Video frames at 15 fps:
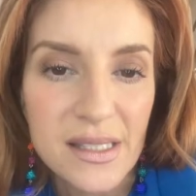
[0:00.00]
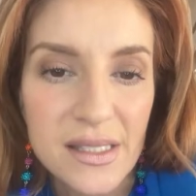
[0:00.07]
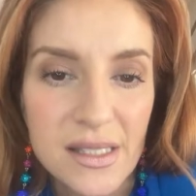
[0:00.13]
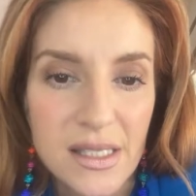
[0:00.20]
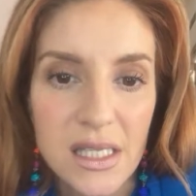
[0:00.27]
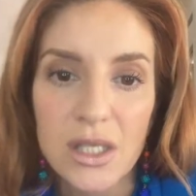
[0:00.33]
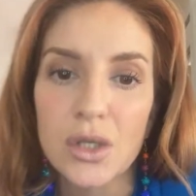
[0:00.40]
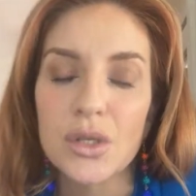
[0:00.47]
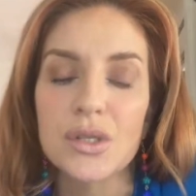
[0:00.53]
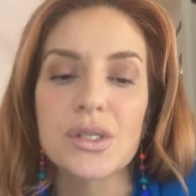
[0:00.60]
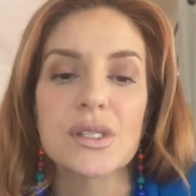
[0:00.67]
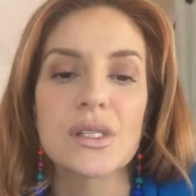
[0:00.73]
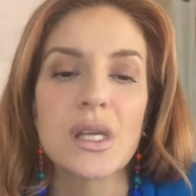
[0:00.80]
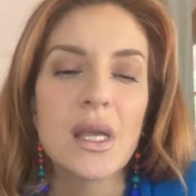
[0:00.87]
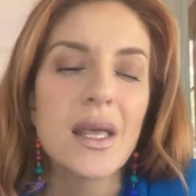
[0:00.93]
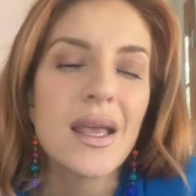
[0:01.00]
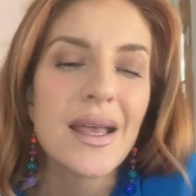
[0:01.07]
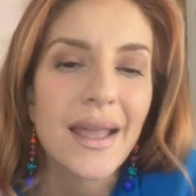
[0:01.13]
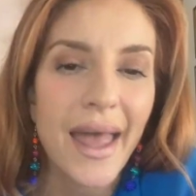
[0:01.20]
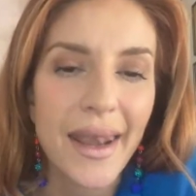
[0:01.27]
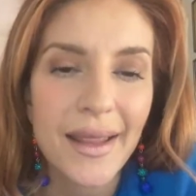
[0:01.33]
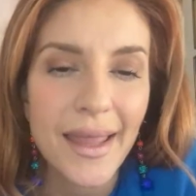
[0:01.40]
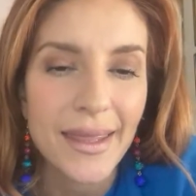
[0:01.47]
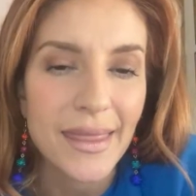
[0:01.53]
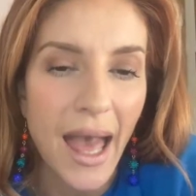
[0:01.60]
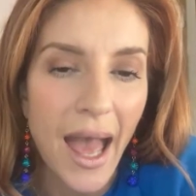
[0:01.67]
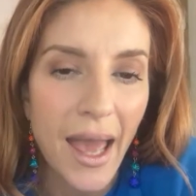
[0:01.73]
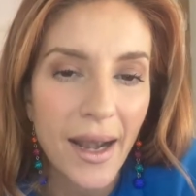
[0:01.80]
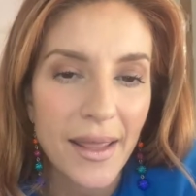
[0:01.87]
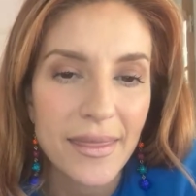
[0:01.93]
deals, kind of like
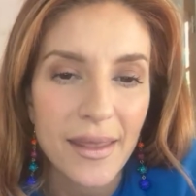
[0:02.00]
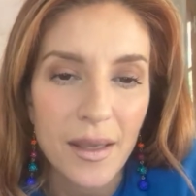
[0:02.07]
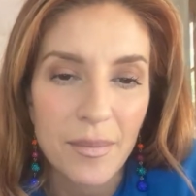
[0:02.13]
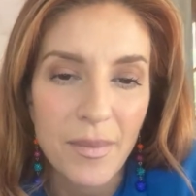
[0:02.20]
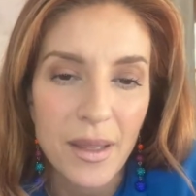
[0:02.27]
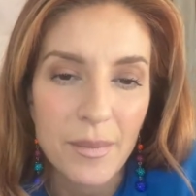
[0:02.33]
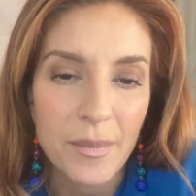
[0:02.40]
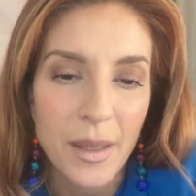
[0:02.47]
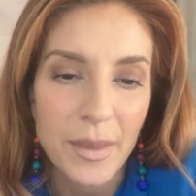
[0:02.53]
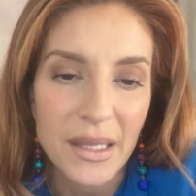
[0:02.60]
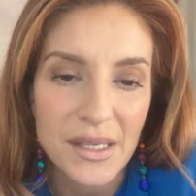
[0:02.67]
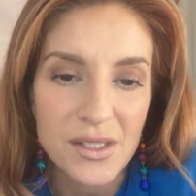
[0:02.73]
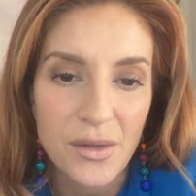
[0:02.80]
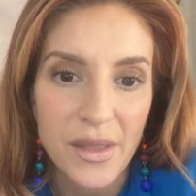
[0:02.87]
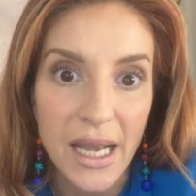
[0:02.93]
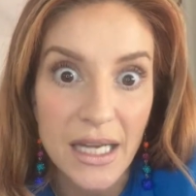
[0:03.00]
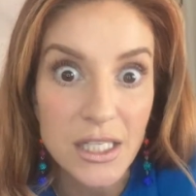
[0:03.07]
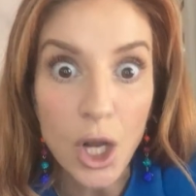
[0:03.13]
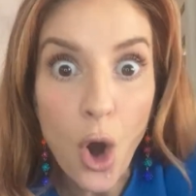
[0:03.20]
that. I think maybe less so than acting.